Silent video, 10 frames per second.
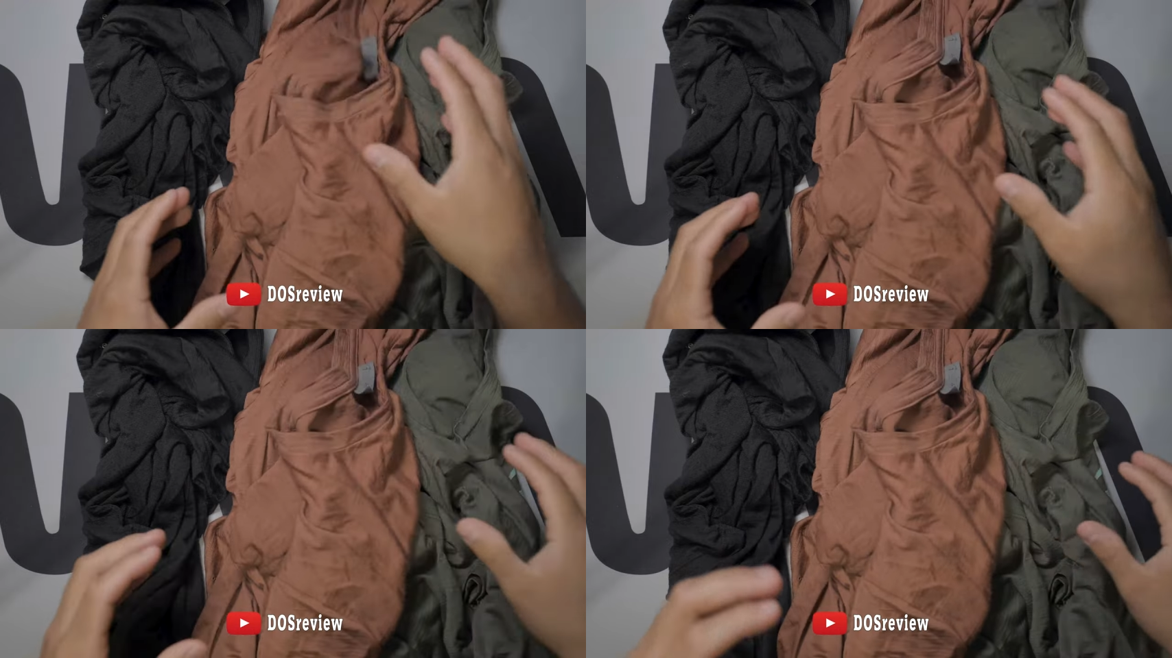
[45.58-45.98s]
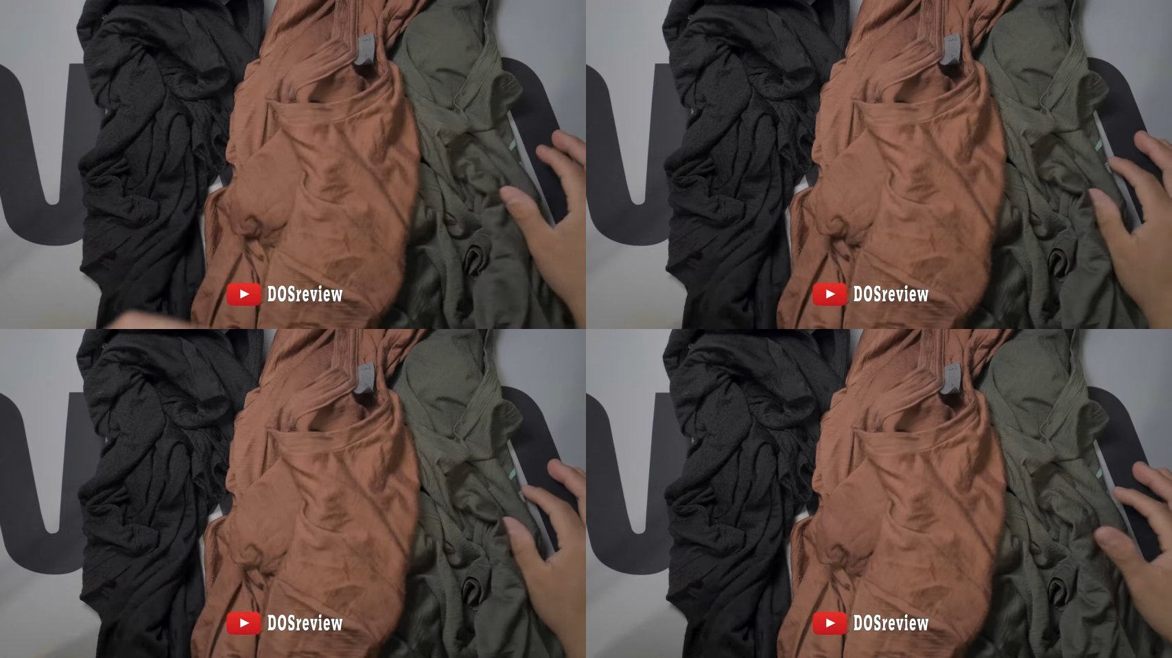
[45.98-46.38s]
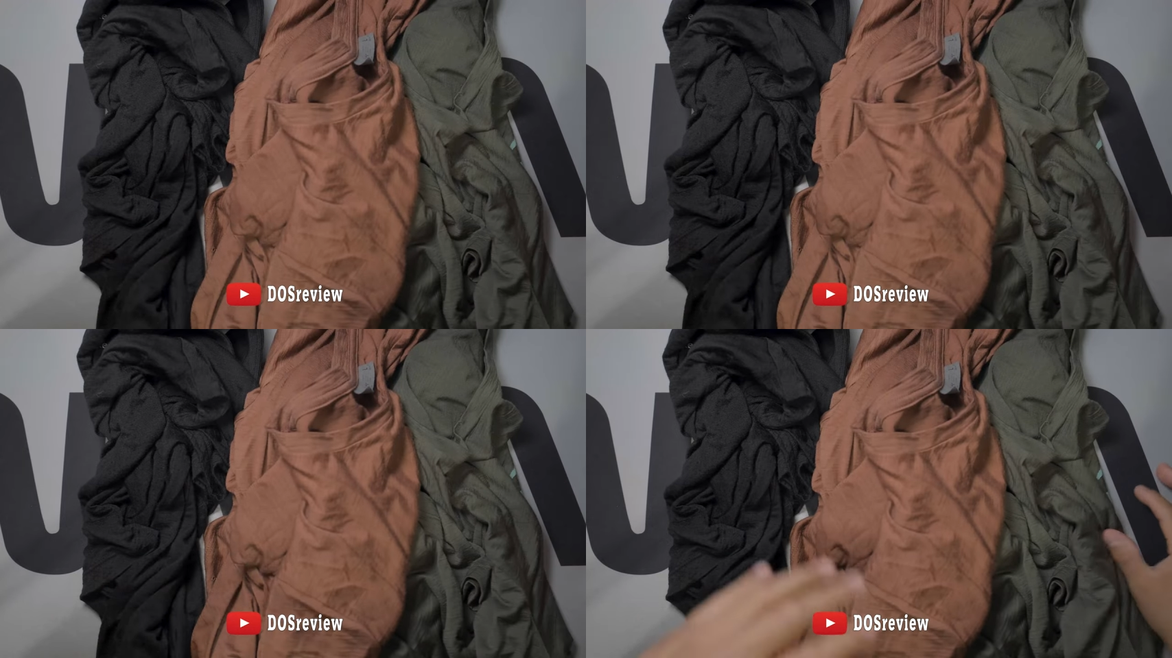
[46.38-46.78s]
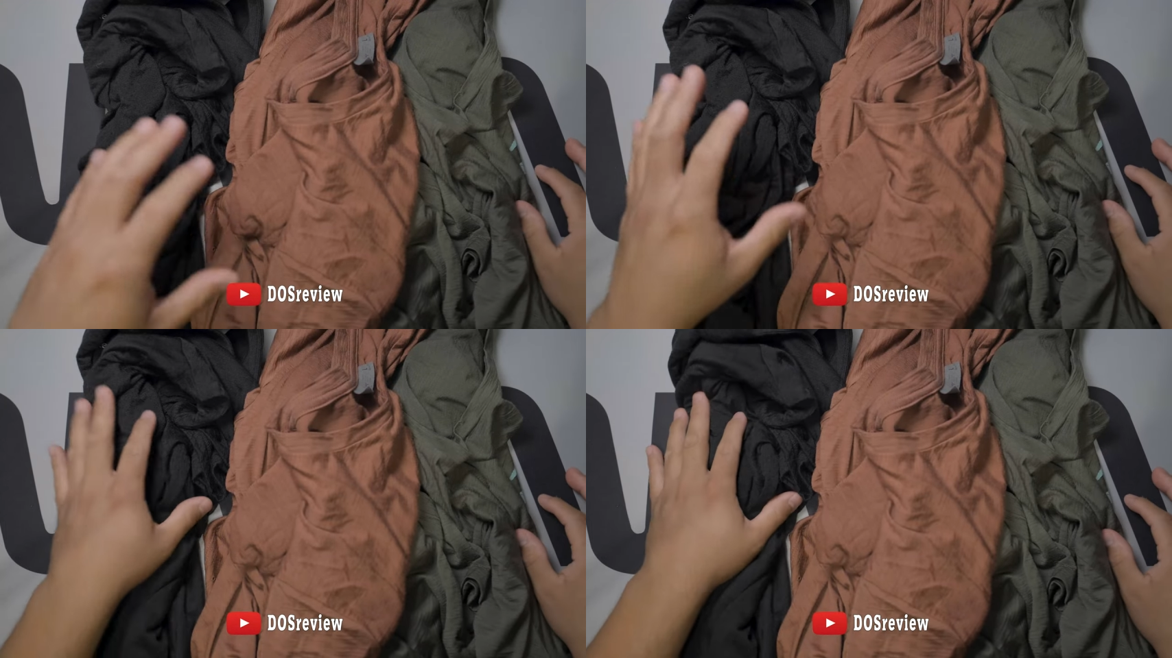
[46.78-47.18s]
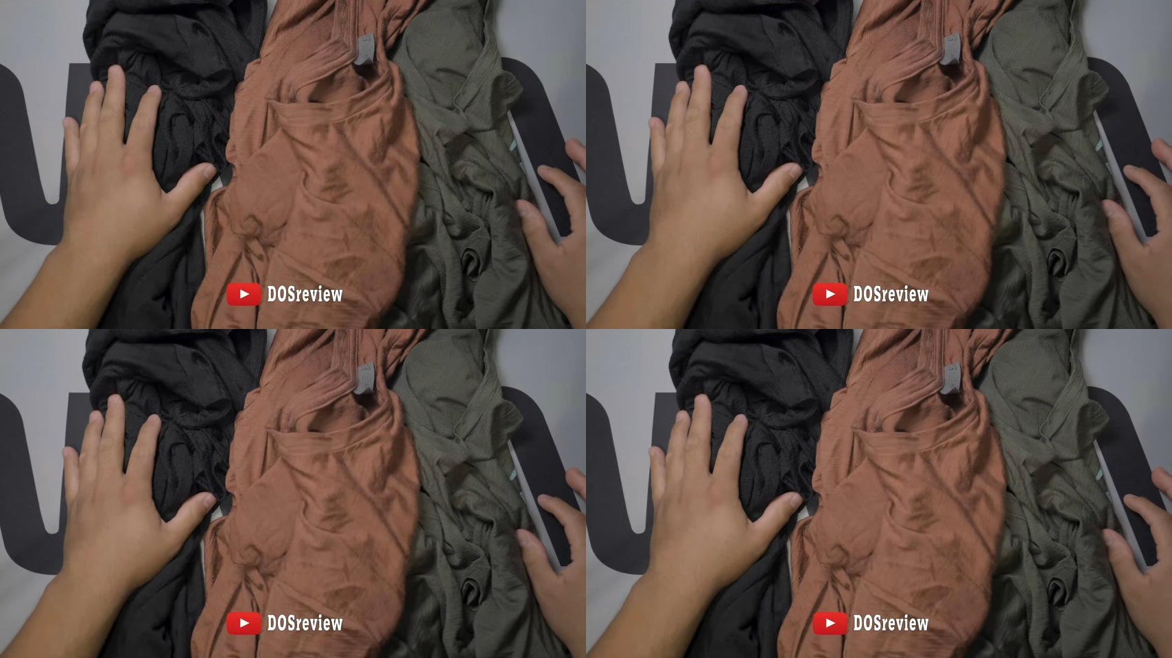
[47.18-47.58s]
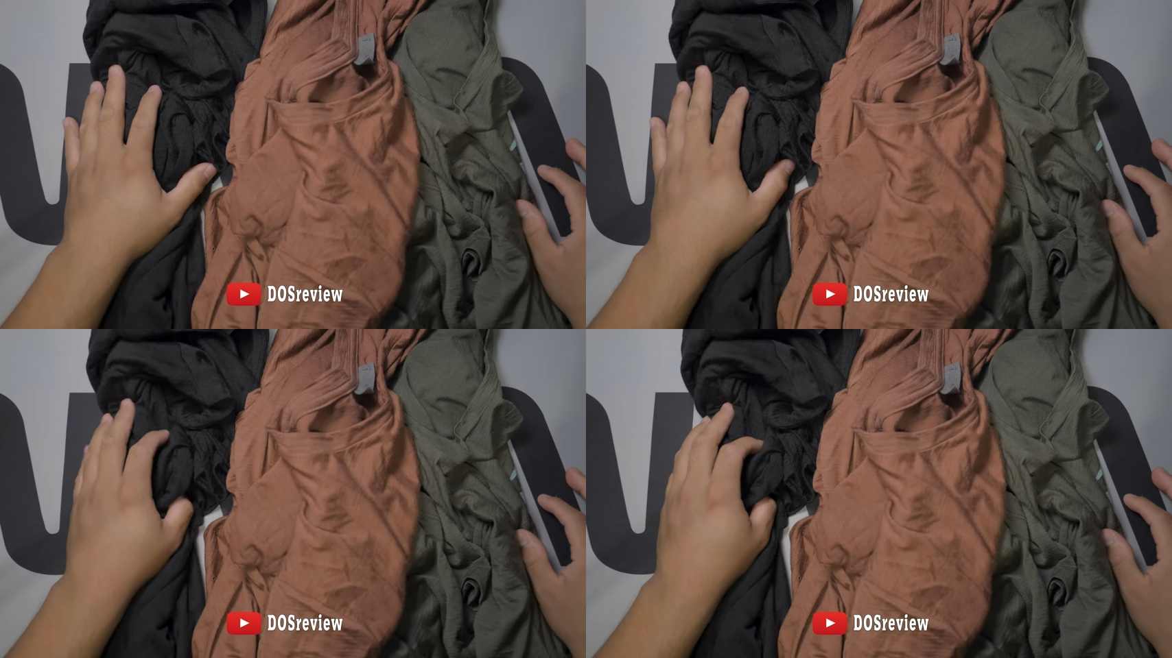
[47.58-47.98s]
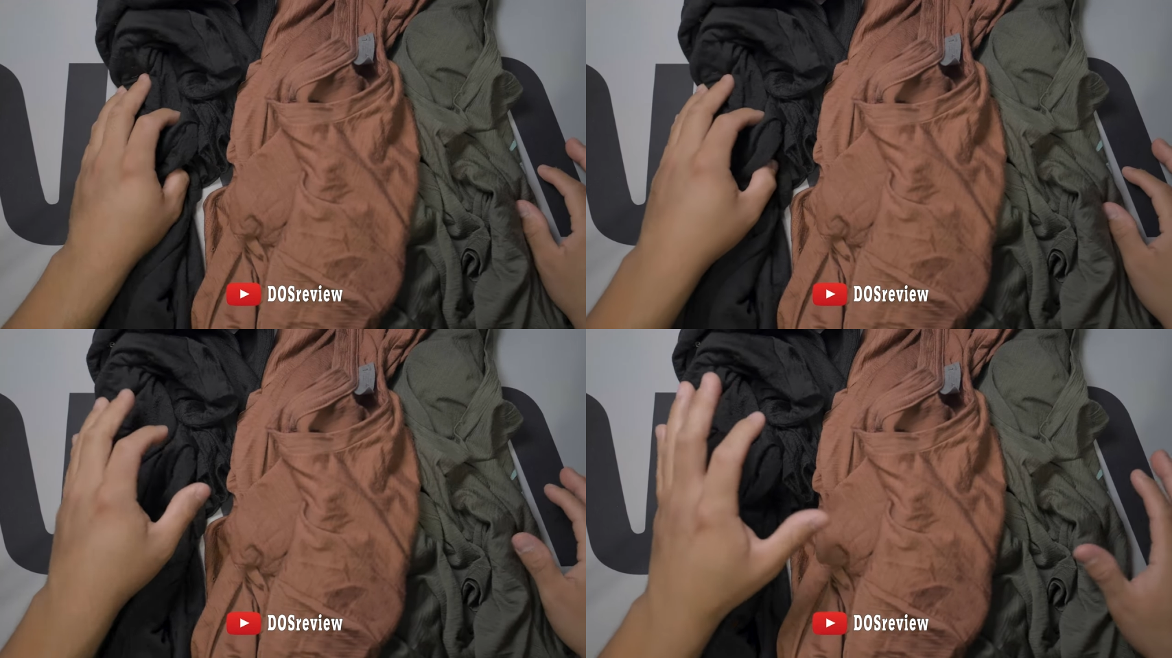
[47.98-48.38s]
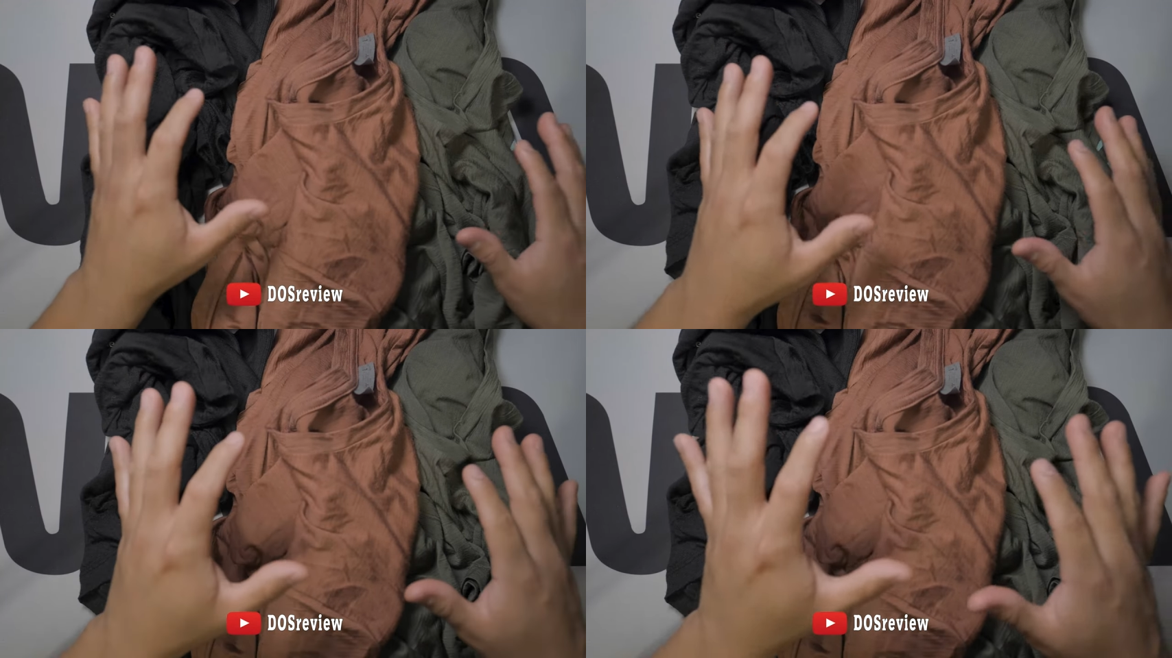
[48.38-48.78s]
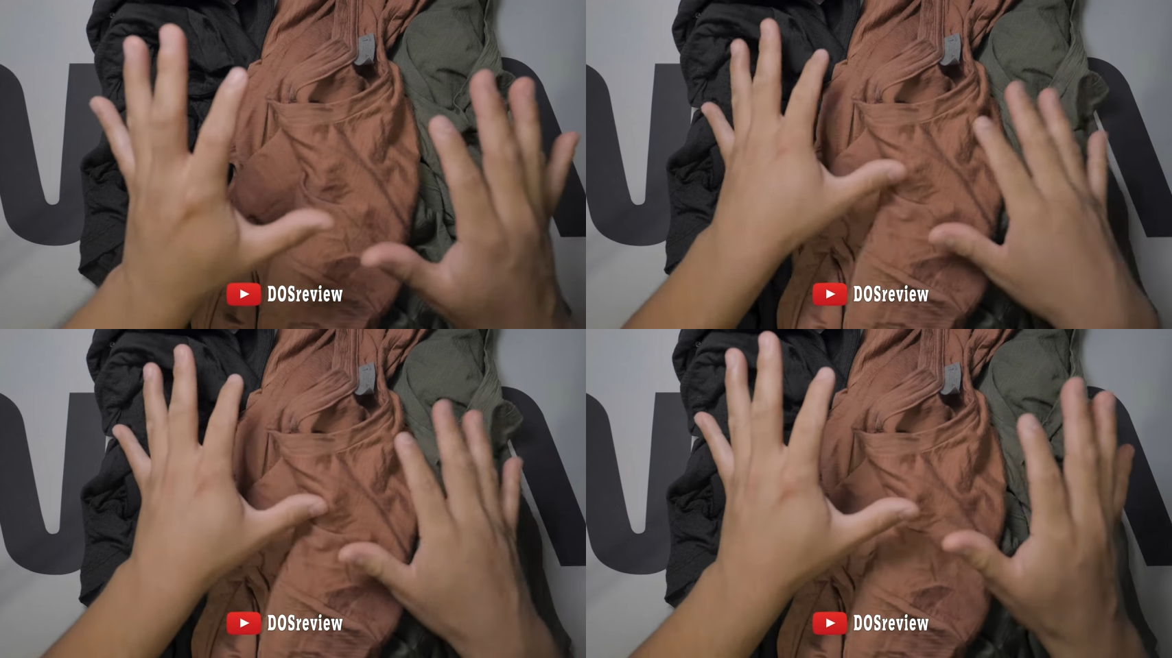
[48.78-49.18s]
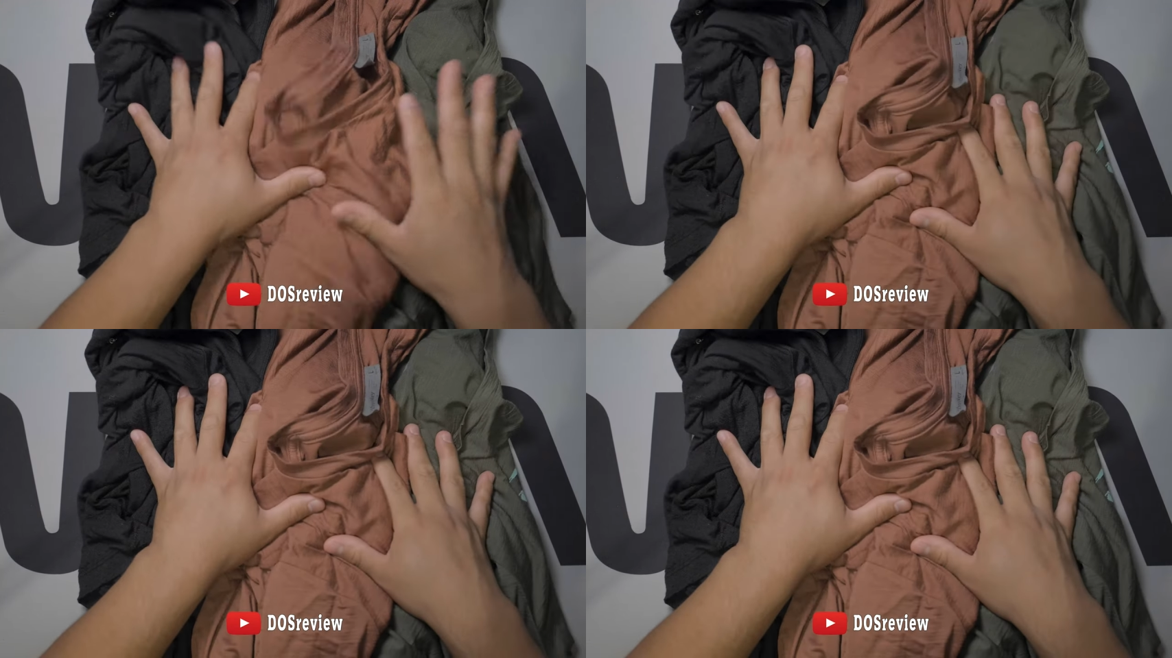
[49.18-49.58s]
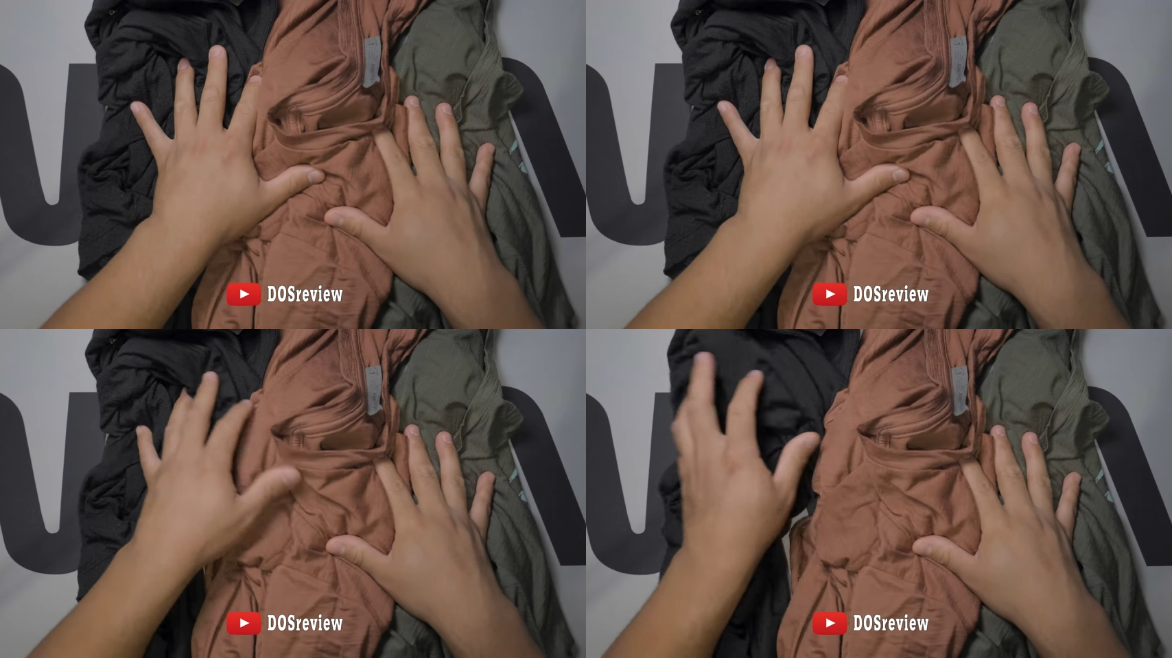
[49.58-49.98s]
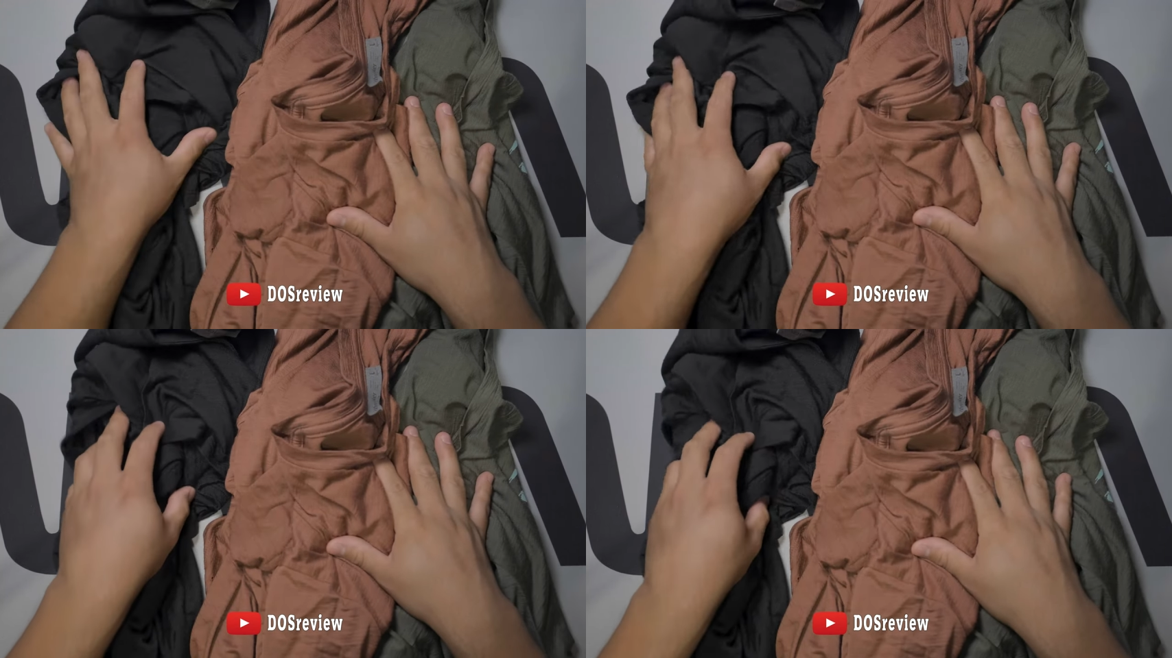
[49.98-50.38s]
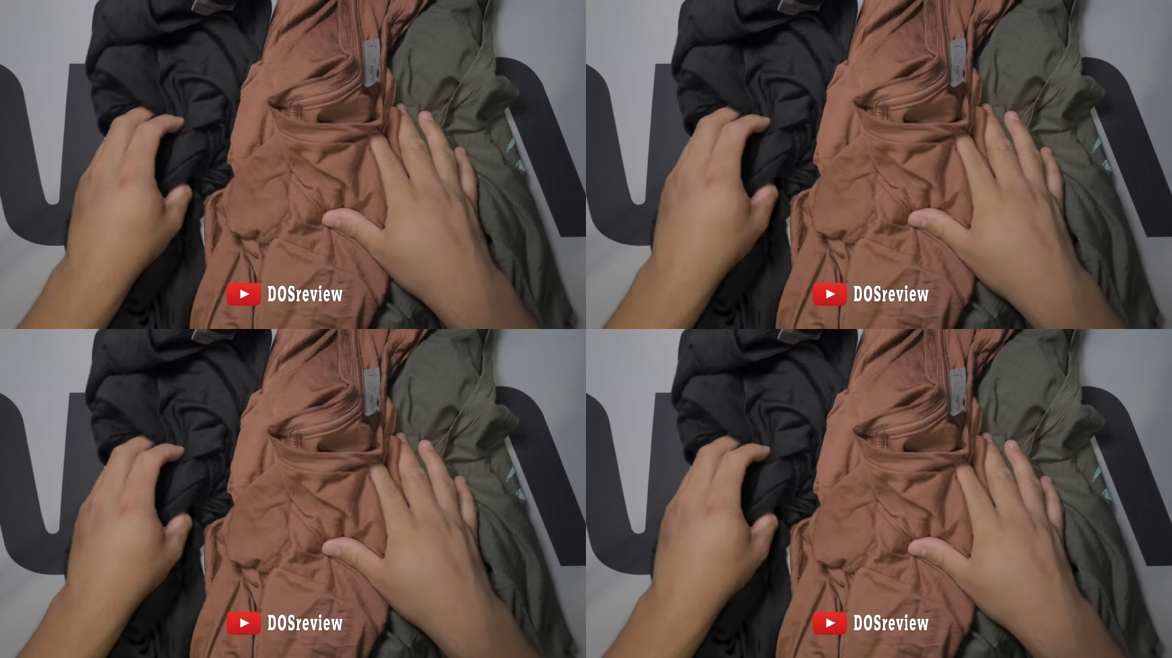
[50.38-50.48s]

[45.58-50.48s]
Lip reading: (no speaker visible)